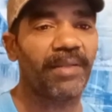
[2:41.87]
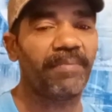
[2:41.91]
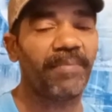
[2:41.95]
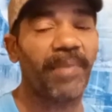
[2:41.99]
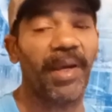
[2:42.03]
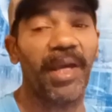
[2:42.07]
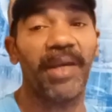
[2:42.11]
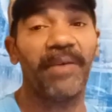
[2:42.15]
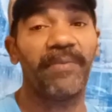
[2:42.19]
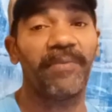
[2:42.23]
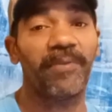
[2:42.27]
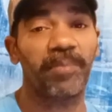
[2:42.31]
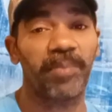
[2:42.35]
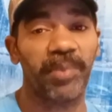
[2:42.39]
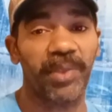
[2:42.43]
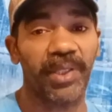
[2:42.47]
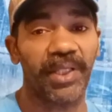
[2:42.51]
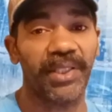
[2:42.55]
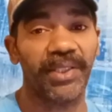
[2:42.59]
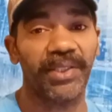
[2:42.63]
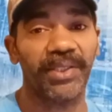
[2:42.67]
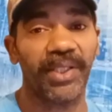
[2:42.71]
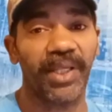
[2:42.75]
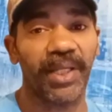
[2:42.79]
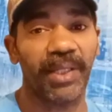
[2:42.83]
pay for
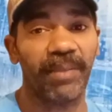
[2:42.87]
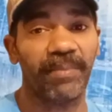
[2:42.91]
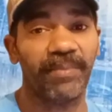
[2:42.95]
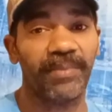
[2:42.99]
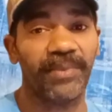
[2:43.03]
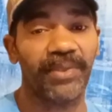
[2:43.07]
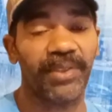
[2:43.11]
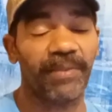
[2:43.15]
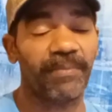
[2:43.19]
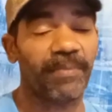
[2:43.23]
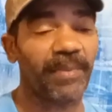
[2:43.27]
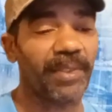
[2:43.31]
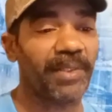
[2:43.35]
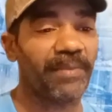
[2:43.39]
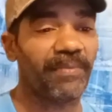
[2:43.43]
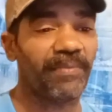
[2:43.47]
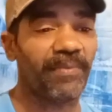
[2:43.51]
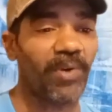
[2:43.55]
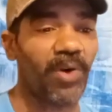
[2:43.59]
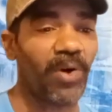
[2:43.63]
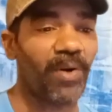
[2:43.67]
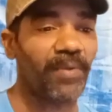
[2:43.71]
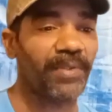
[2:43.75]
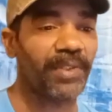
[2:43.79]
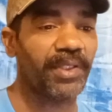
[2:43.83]
play schemes they've been
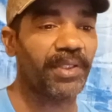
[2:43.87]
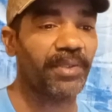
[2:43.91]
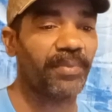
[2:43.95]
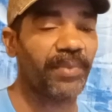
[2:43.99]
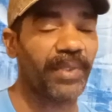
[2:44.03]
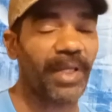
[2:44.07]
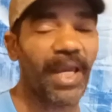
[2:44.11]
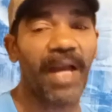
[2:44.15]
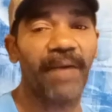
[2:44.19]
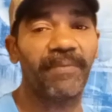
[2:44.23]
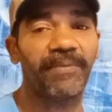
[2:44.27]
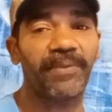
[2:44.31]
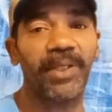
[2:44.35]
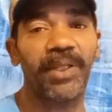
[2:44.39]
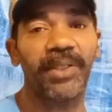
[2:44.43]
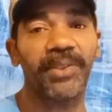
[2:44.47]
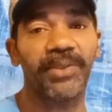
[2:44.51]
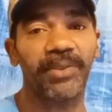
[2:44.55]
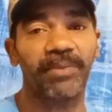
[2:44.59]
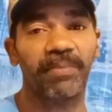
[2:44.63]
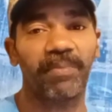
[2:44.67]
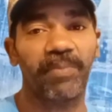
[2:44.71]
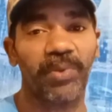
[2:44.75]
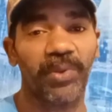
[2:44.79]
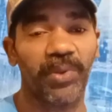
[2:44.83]
involved in, we have
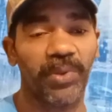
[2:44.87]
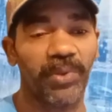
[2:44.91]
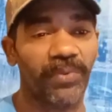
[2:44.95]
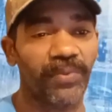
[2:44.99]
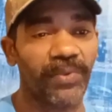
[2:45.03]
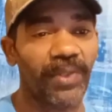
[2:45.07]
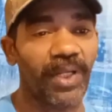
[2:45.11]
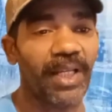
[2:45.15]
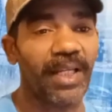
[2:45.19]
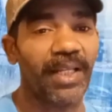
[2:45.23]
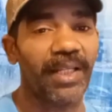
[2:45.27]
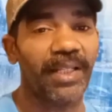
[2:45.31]
tons of proof.